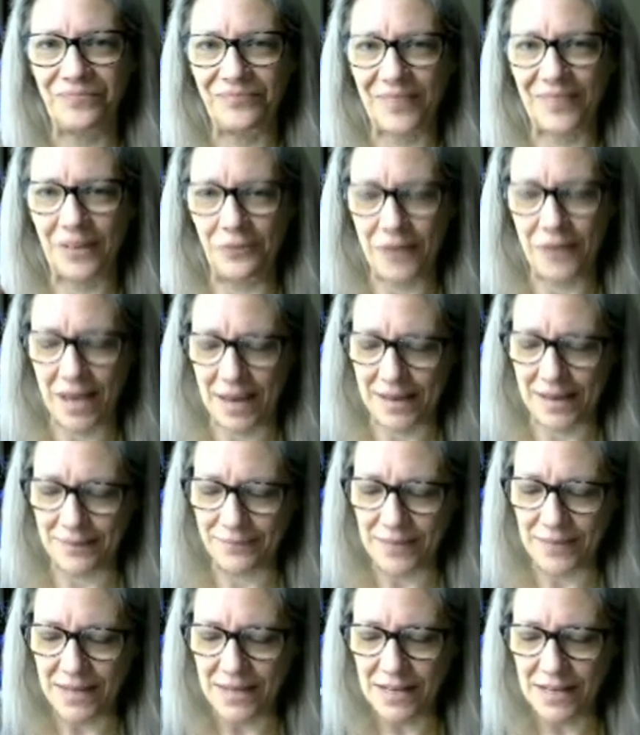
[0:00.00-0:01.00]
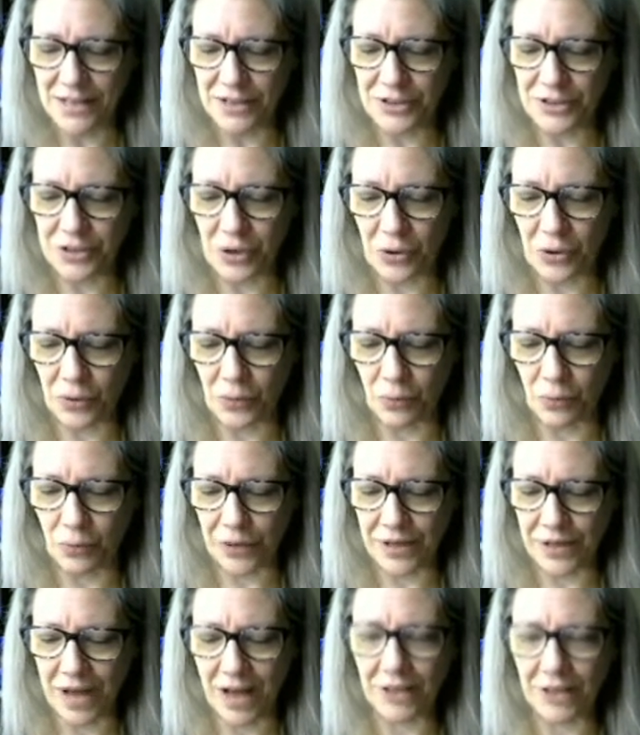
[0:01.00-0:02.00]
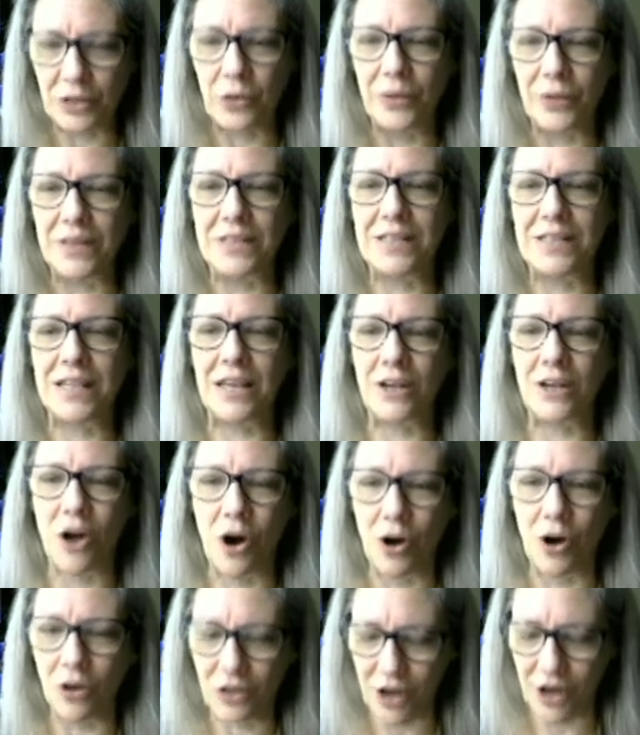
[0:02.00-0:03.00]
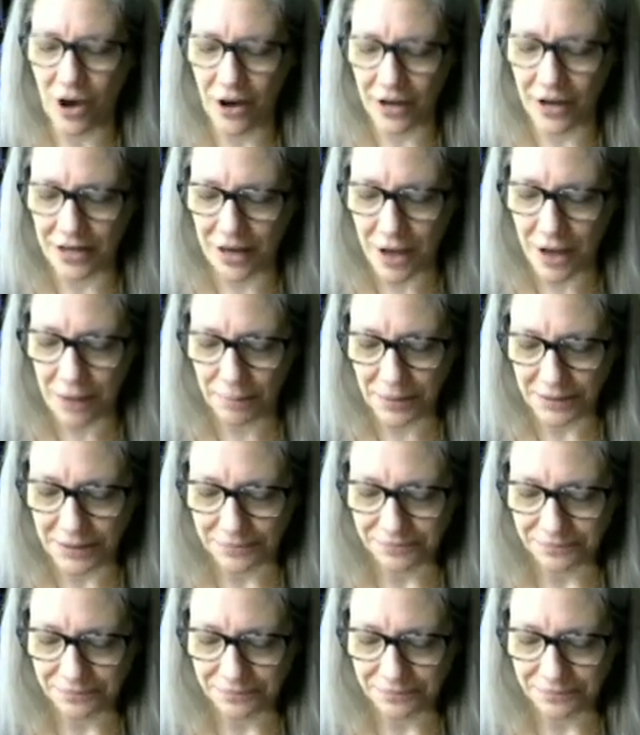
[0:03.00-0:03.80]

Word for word: Okay, so we're not going to get all caught up